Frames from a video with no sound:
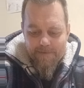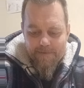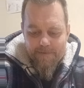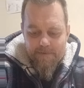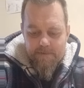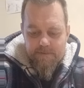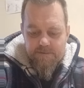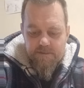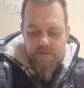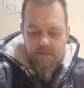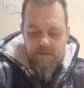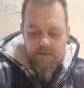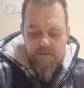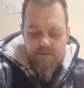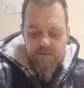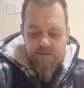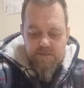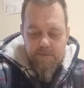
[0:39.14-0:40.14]
is
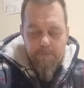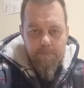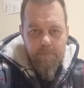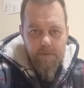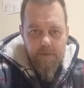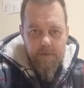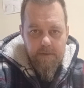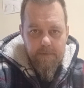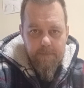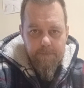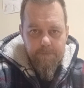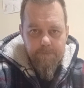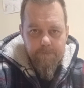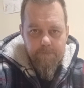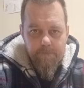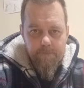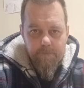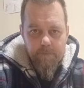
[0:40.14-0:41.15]
simply
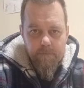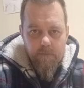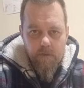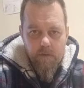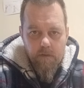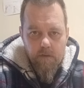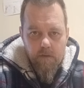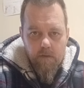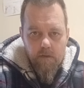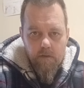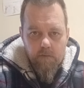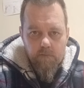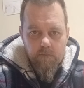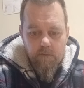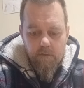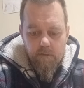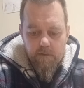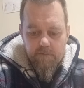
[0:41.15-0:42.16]

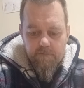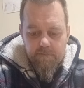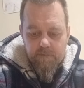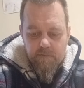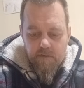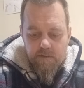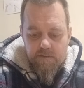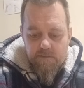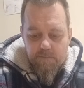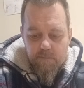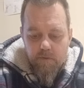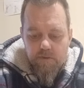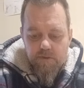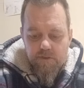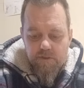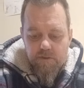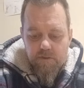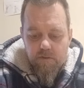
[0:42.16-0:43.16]
to lift as
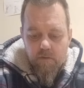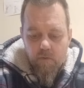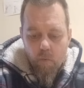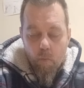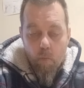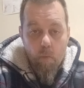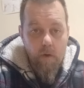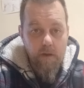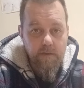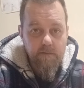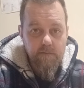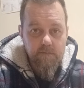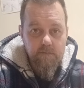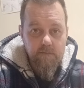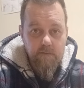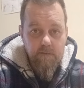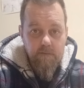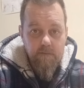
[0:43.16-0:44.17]
much weight
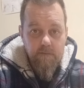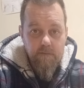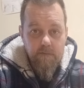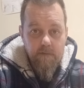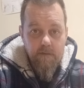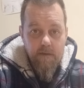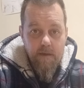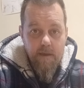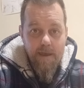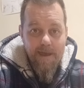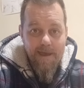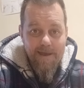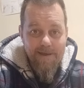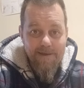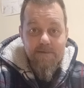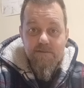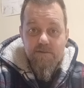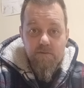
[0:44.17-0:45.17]

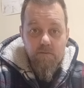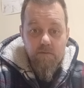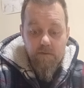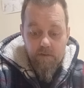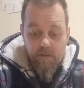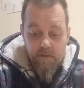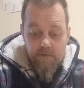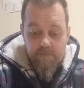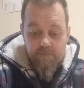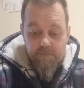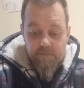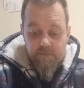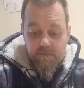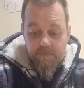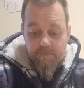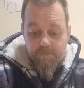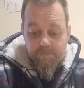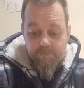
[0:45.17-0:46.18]
as you can lift,